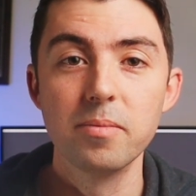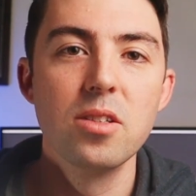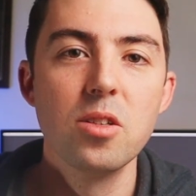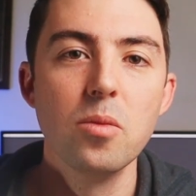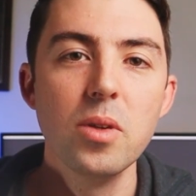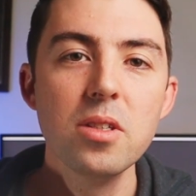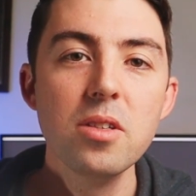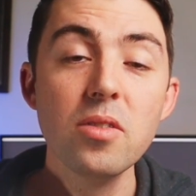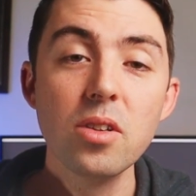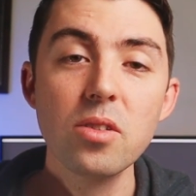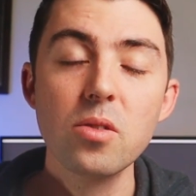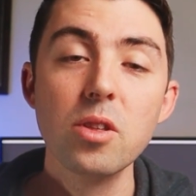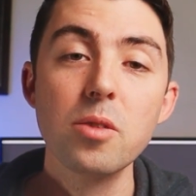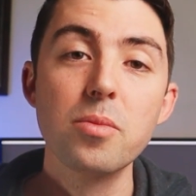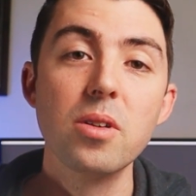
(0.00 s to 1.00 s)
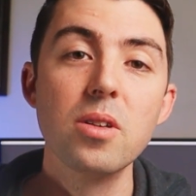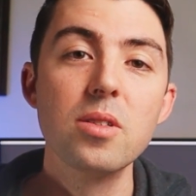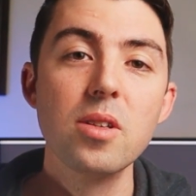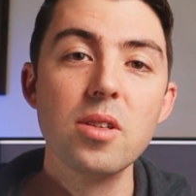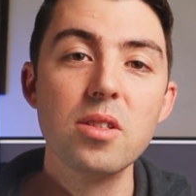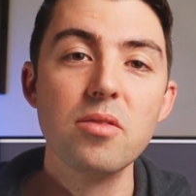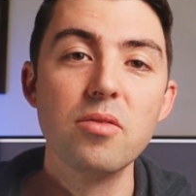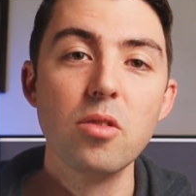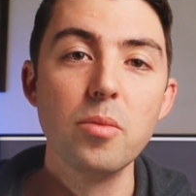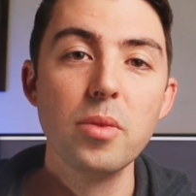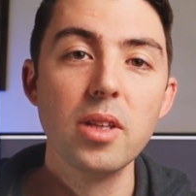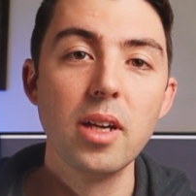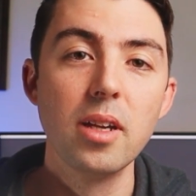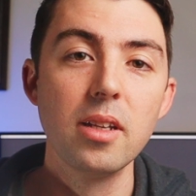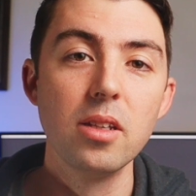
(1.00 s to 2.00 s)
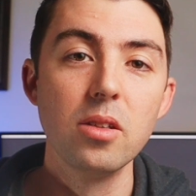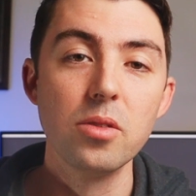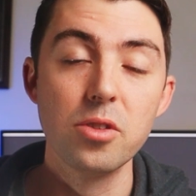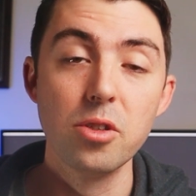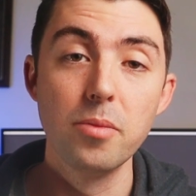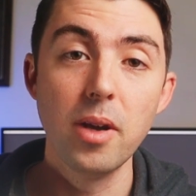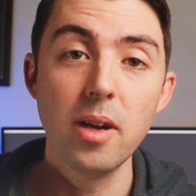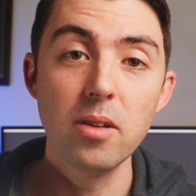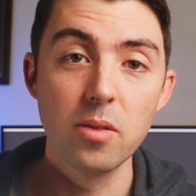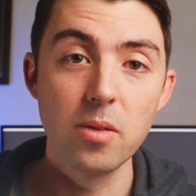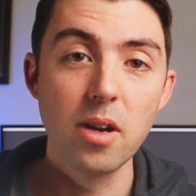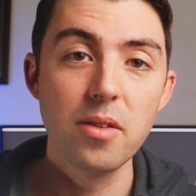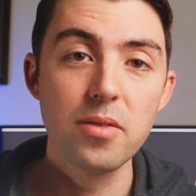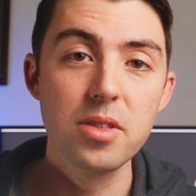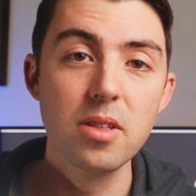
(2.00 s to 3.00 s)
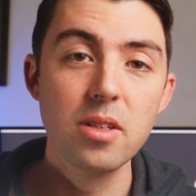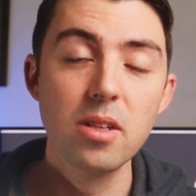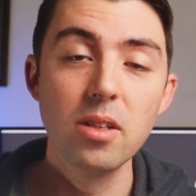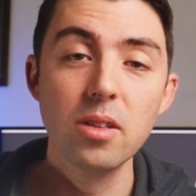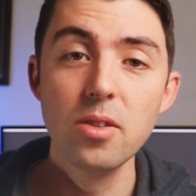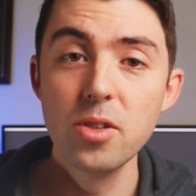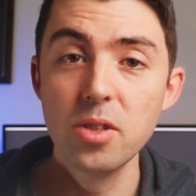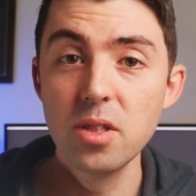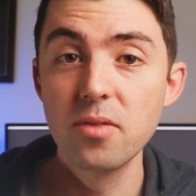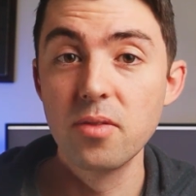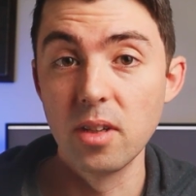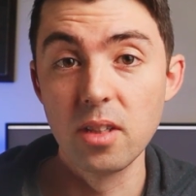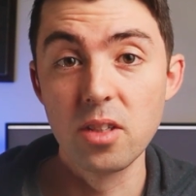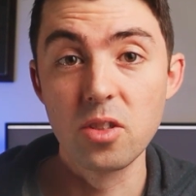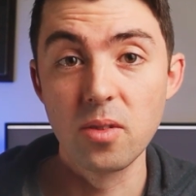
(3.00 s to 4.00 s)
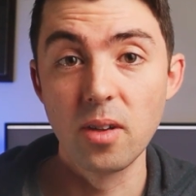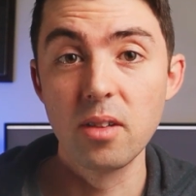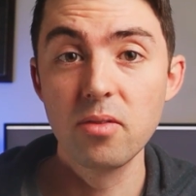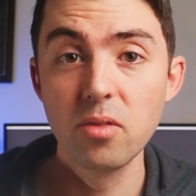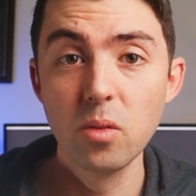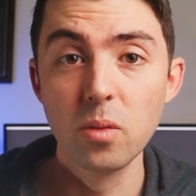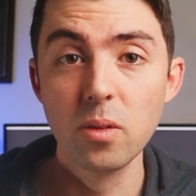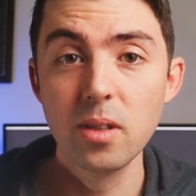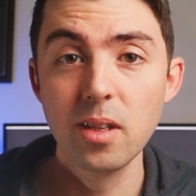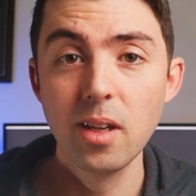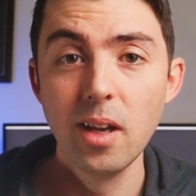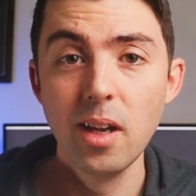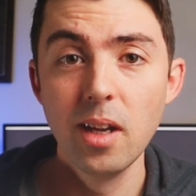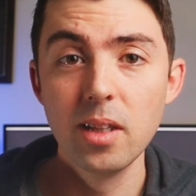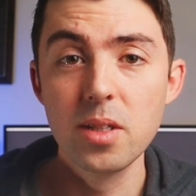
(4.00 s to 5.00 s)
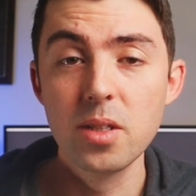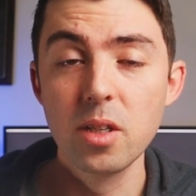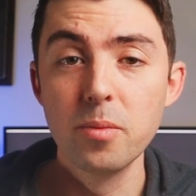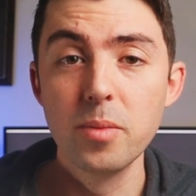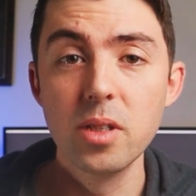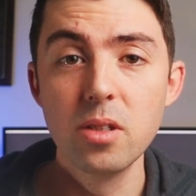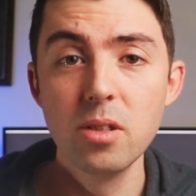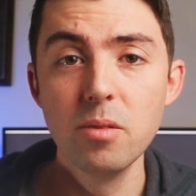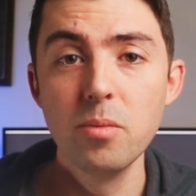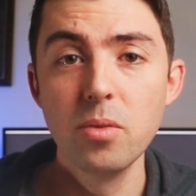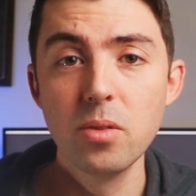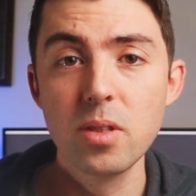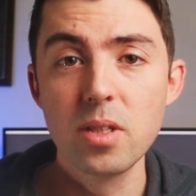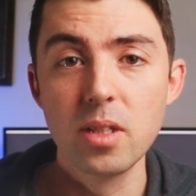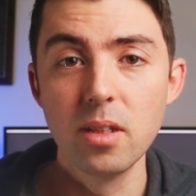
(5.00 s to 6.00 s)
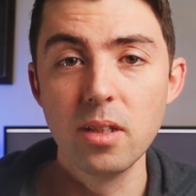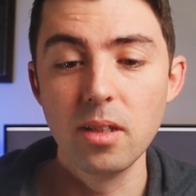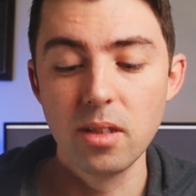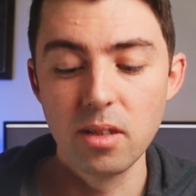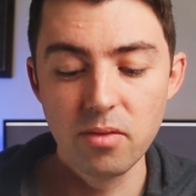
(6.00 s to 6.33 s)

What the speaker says: So once you've gone through the process of formulating your two paragraphs, the conclusion is fairly straightforward. There's going to be 2 points here.